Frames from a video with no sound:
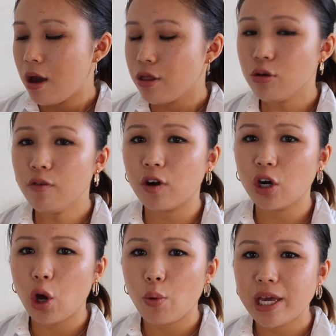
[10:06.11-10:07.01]
sort of
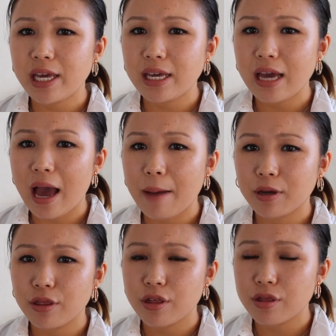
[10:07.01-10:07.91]
glowy
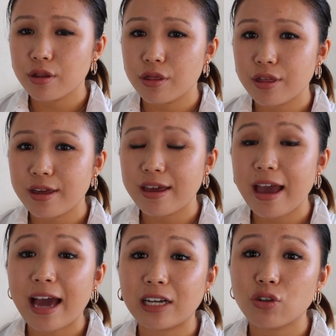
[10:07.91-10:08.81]
consistency,
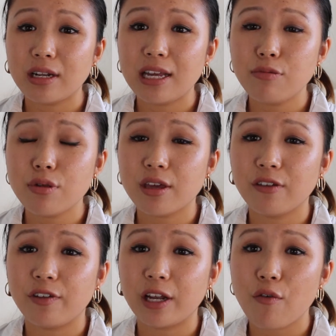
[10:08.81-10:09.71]
and it just leaves your
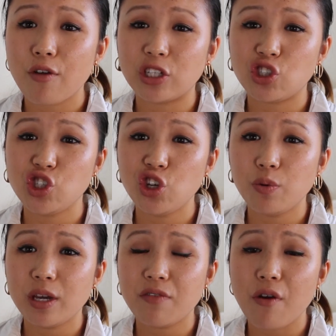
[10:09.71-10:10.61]
skin feeling really
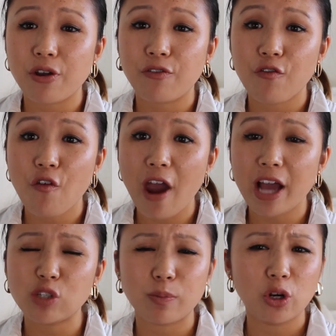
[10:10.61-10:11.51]
dewy, very
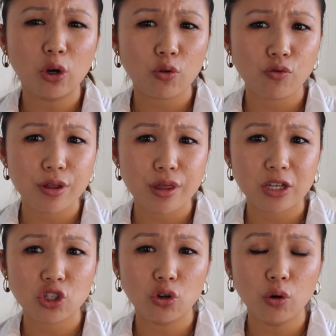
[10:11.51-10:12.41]
fresh, but not greasy
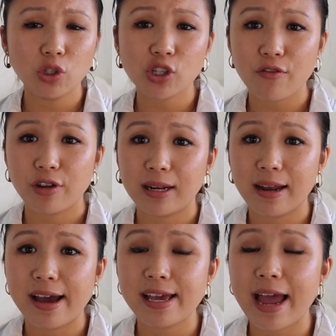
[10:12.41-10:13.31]
at all, which I really
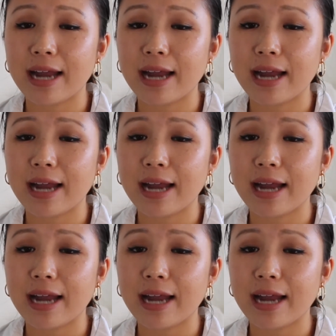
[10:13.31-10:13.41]
like.